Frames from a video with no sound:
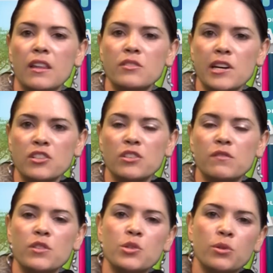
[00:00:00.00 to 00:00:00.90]
There's actually a
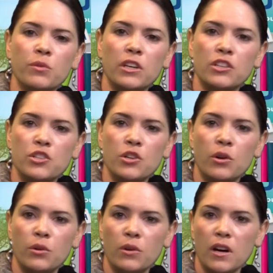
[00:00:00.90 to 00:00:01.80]
visual we can
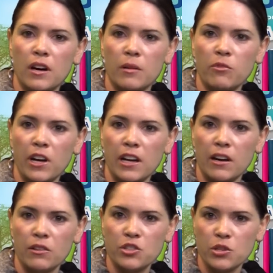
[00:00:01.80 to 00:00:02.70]
show um, right
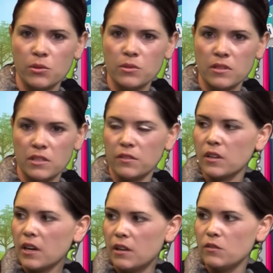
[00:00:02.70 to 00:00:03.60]
now to show the
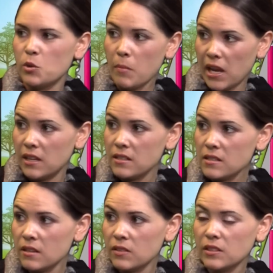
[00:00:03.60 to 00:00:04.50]
different kind of
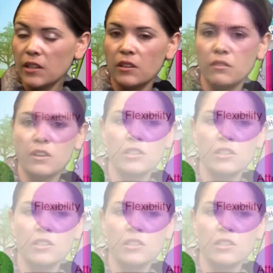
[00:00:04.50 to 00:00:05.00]
domains of executive